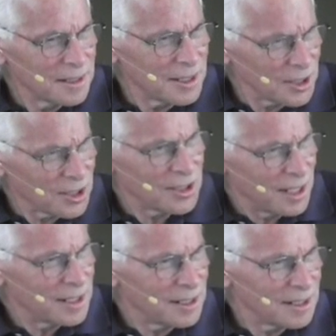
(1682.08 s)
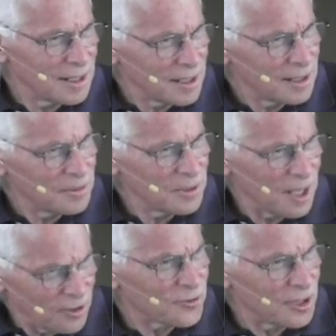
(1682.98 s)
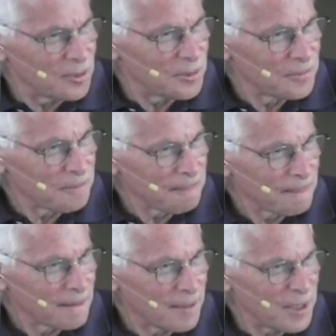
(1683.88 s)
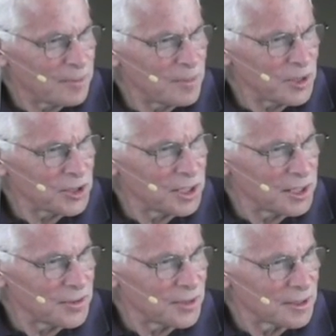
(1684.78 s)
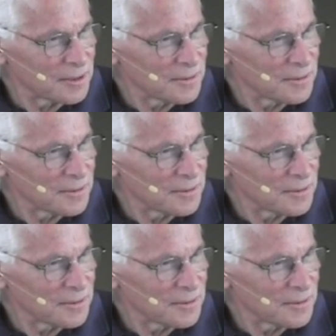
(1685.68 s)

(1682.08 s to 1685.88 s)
and a golf club. I mean, am I missing anything?